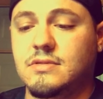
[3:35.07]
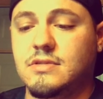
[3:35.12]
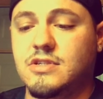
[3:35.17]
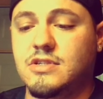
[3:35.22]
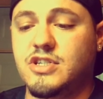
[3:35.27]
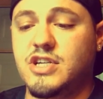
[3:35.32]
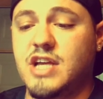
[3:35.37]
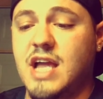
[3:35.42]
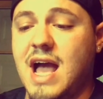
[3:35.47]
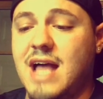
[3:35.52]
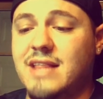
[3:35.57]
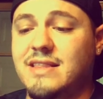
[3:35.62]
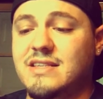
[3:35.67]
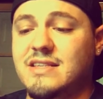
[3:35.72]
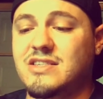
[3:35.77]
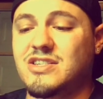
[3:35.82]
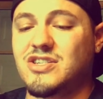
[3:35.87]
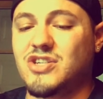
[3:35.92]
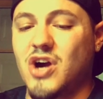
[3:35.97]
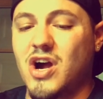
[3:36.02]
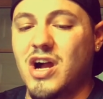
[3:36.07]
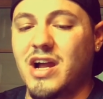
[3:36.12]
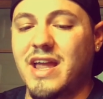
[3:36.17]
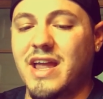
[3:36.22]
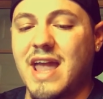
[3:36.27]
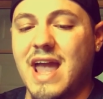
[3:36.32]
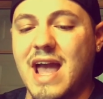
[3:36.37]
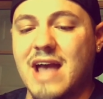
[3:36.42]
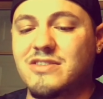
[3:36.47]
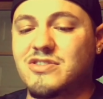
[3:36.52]
She had this dark
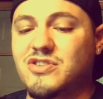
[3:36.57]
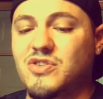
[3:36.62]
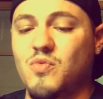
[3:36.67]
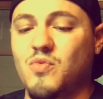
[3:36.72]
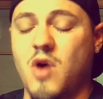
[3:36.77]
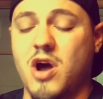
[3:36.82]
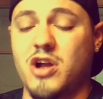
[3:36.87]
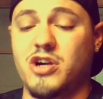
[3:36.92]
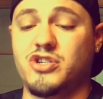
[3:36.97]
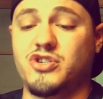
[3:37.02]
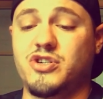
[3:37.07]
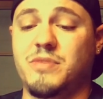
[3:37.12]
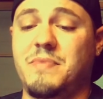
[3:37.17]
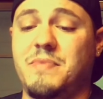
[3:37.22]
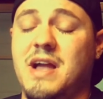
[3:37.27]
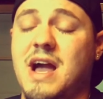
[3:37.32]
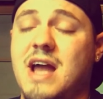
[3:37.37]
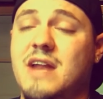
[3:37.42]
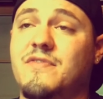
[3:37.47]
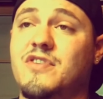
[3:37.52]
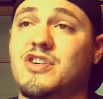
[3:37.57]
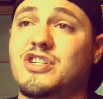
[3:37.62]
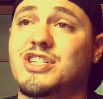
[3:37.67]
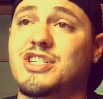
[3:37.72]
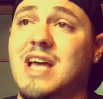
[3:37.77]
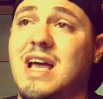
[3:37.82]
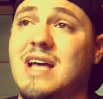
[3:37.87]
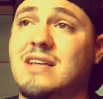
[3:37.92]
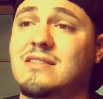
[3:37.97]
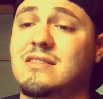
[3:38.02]
cancer water dripping out of her
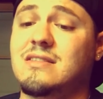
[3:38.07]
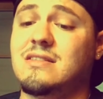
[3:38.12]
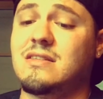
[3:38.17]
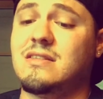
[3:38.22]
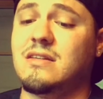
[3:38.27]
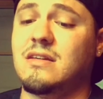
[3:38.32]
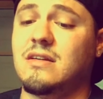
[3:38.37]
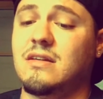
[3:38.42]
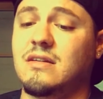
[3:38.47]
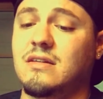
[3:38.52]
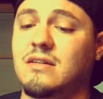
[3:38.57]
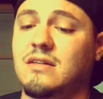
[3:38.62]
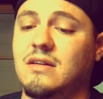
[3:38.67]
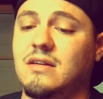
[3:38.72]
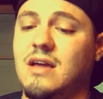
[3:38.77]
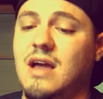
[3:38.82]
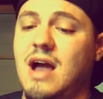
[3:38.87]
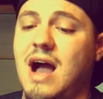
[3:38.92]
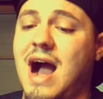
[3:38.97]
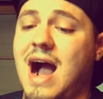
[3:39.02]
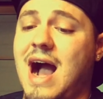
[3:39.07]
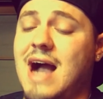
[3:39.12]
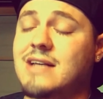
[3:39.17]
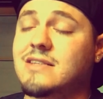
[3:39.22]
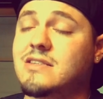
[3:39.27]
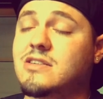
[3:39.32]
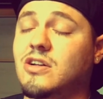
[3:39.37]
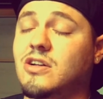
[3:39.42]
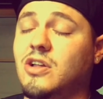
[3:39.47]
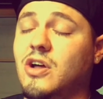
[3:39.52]
chest,
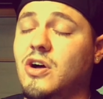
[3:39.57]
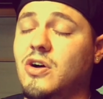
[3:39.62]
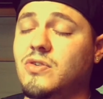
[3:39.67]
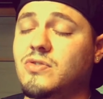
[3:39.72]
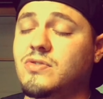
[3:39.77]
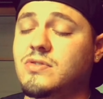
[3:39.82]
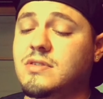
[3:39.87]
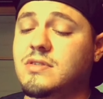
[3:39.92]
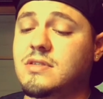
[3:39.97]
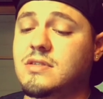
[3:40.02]
eyes closed,